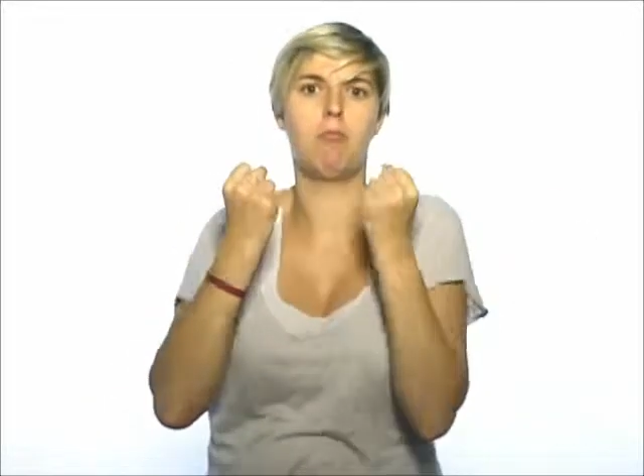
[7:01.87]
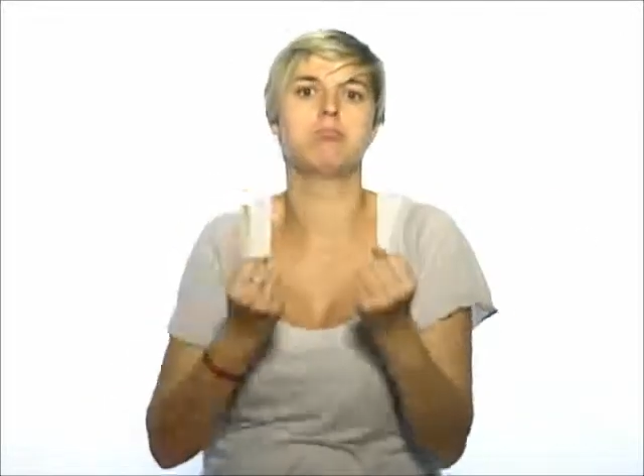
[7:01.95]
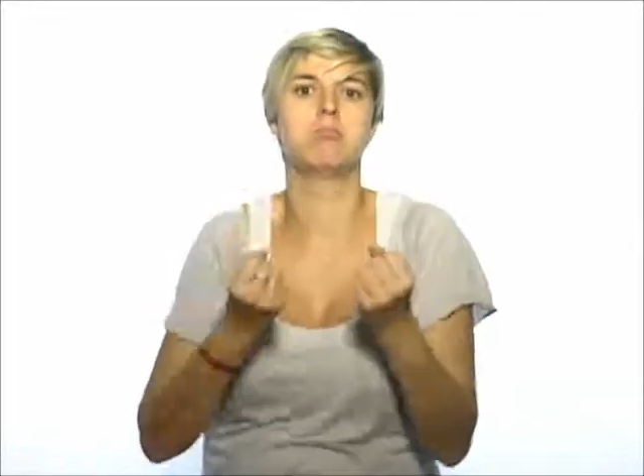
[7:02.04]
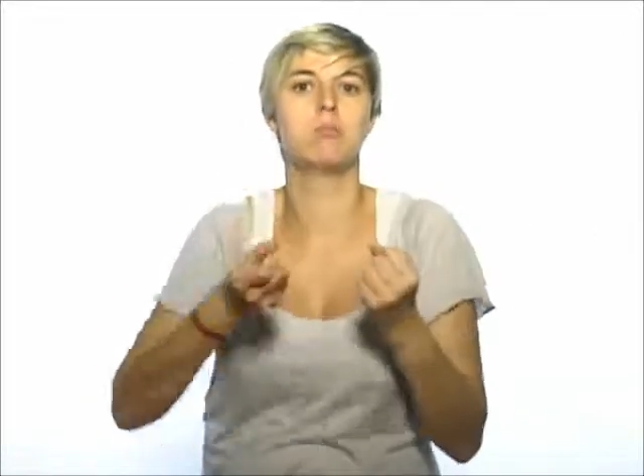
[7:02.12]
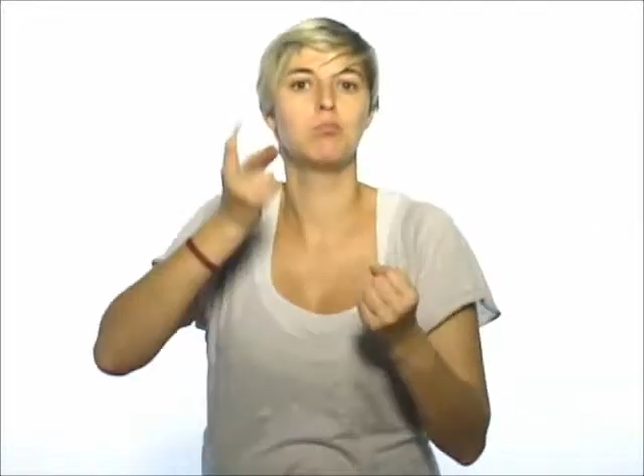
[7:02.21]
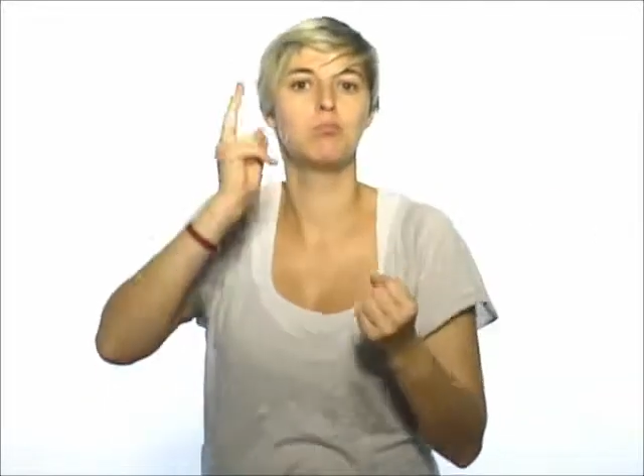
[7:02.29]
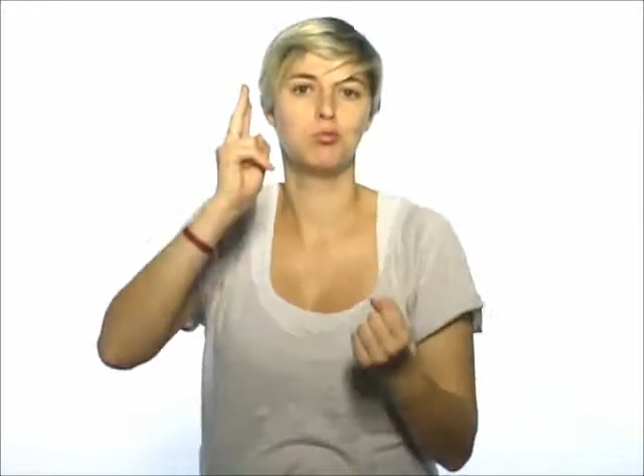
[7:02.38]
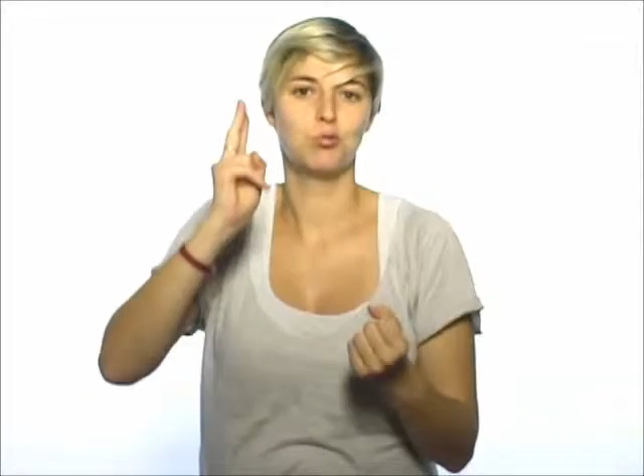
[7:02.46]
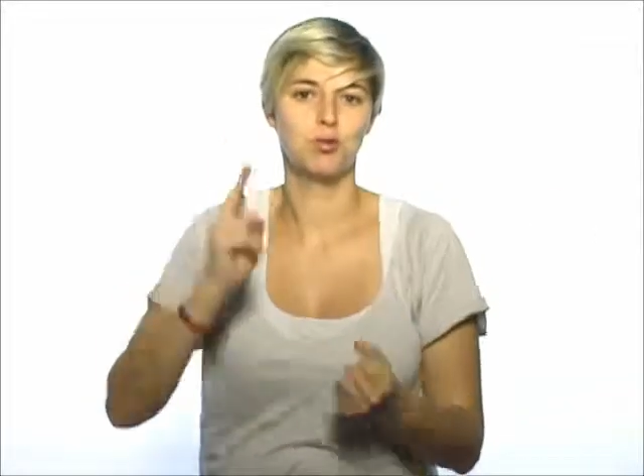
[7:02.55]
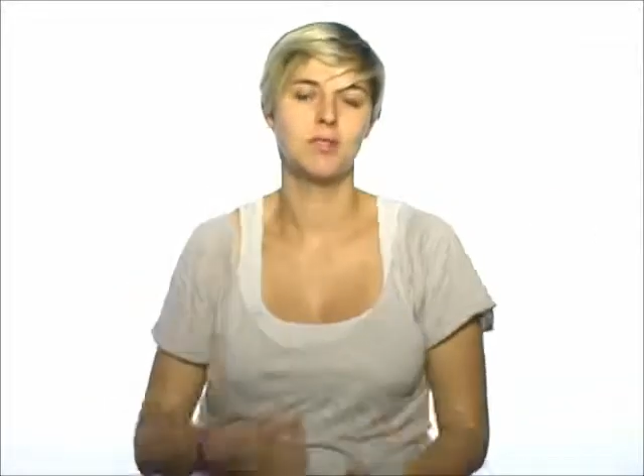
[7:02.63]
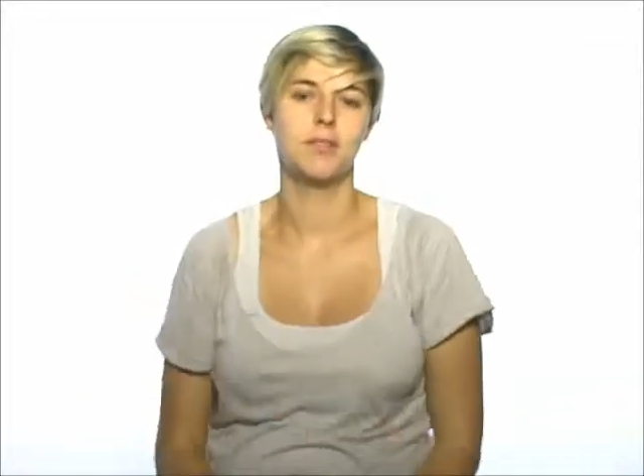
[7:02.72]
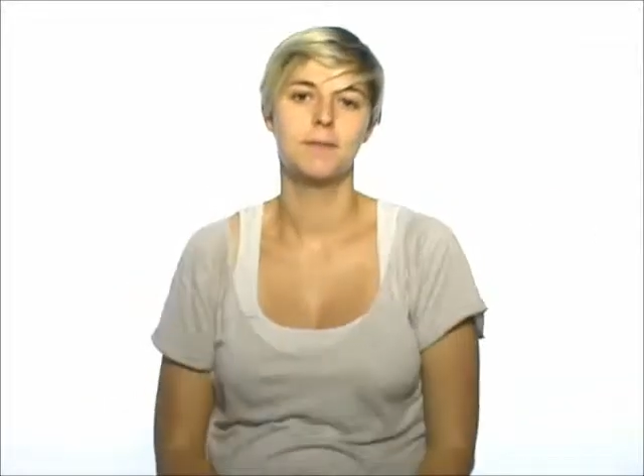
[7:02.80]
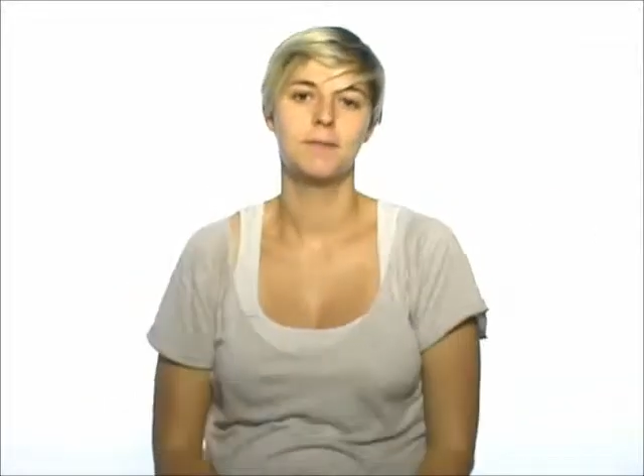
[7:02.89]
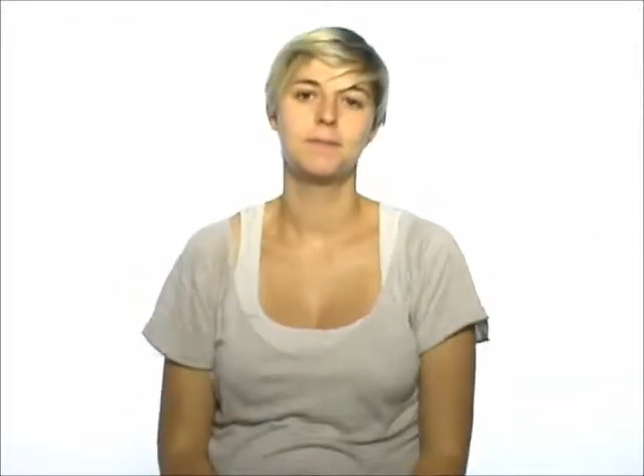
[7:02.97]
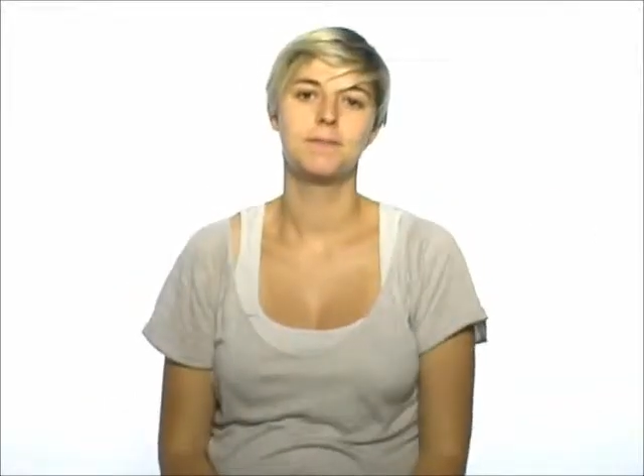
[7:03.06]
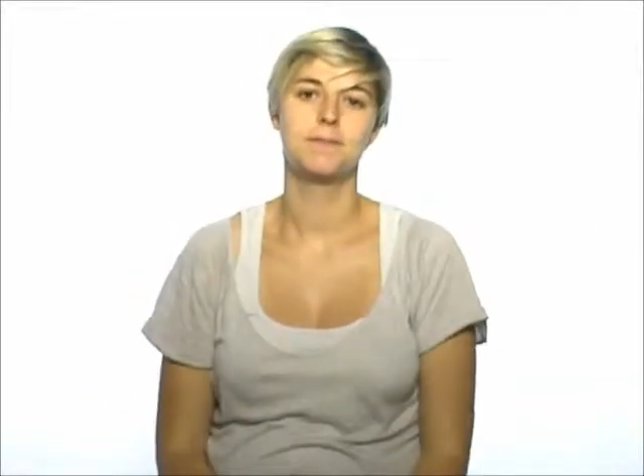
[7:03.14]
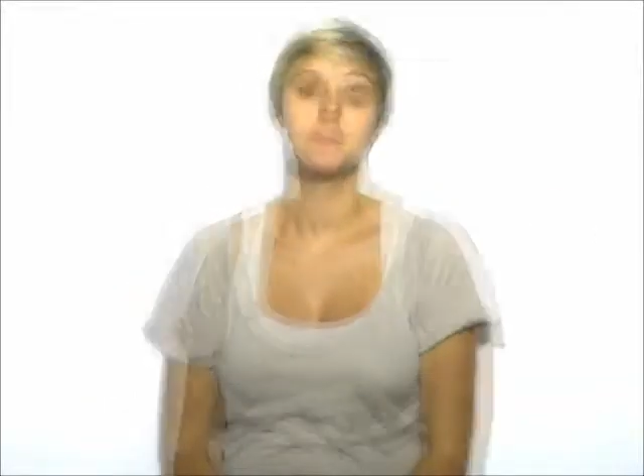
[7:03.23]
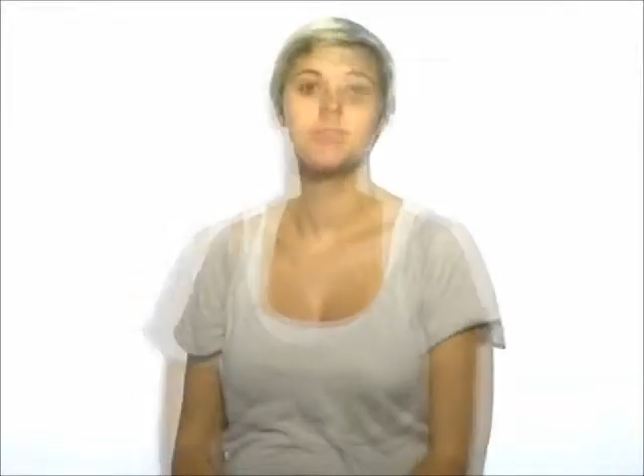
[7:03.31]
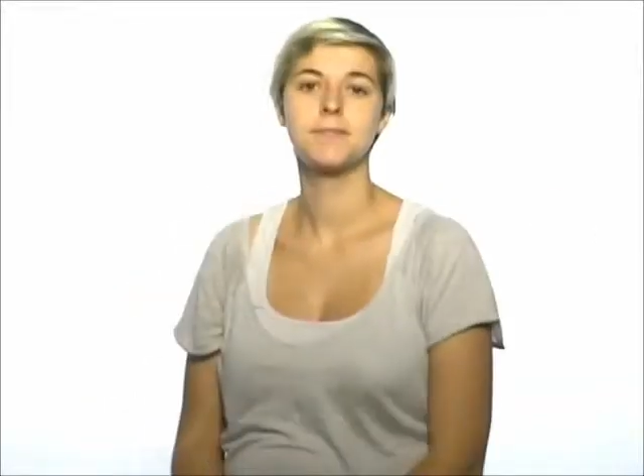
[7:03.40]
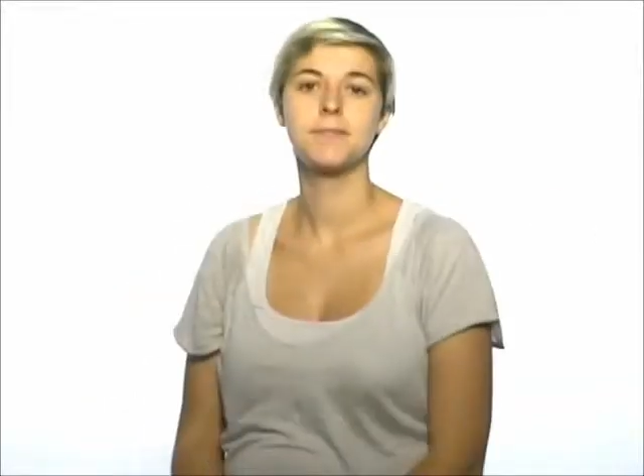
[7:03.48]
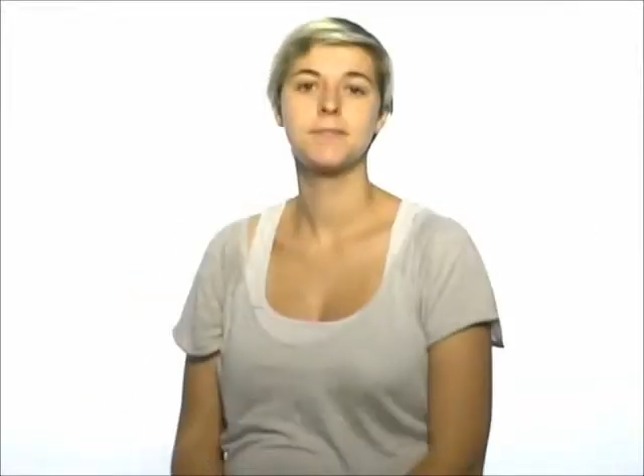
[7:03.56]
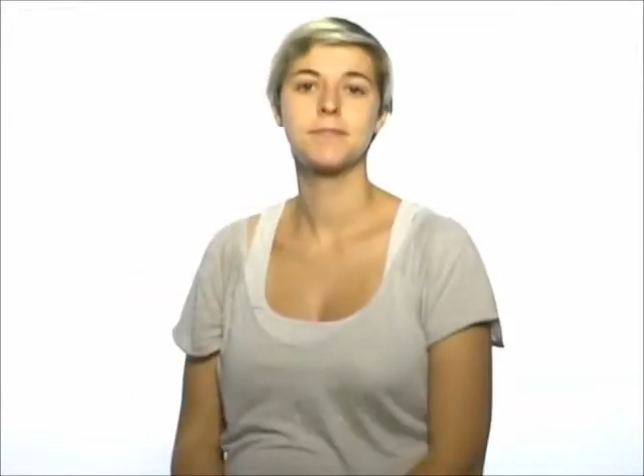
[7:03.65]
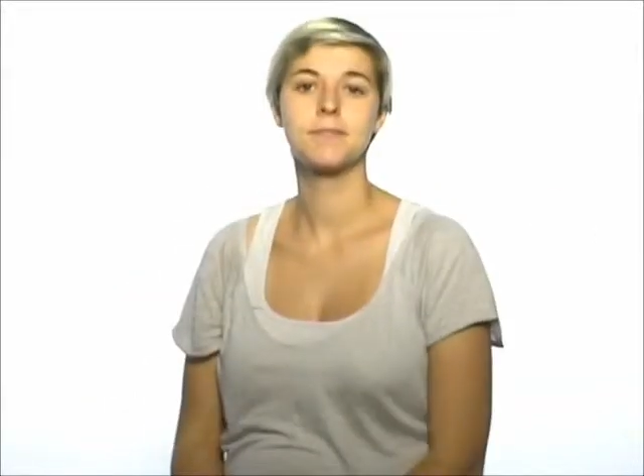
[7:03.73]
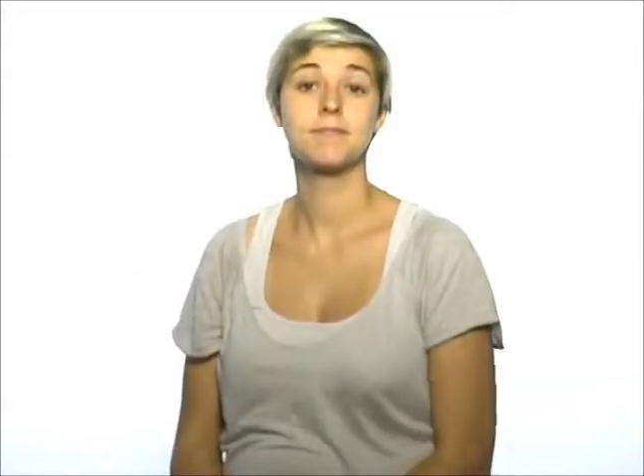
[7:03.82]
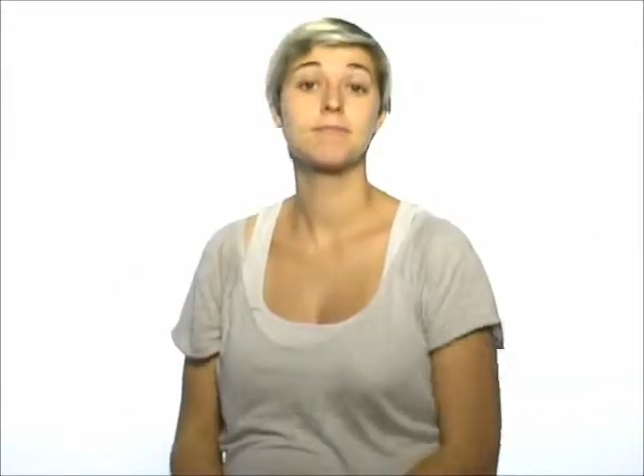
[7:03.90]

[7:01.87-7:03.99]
brings more liability to the system.